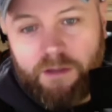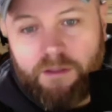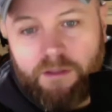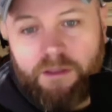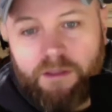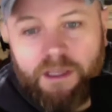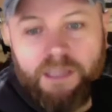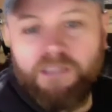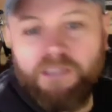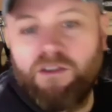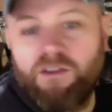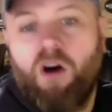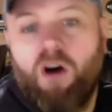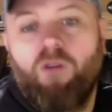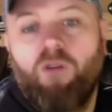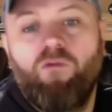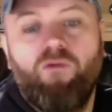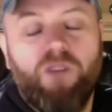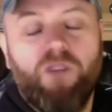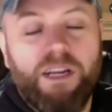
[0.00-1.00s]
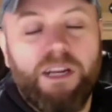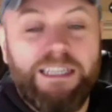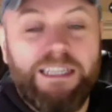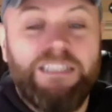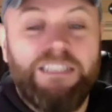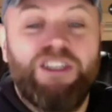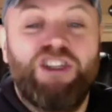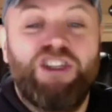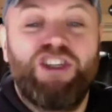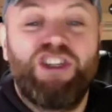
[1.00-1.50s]
Things are really
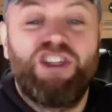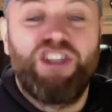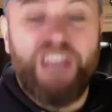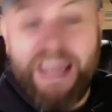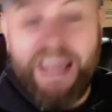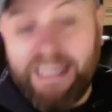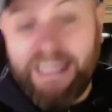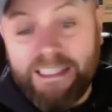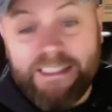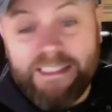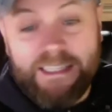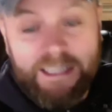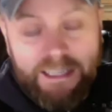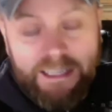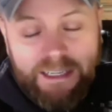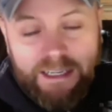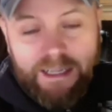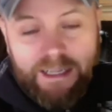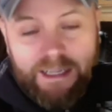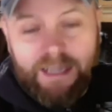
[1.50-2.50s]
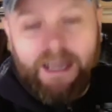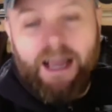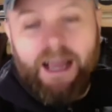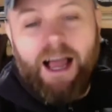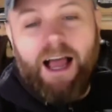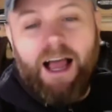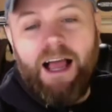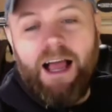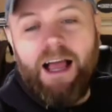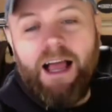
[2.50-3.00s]
shit.
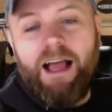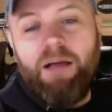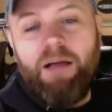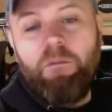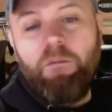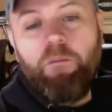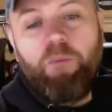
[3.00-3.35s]
And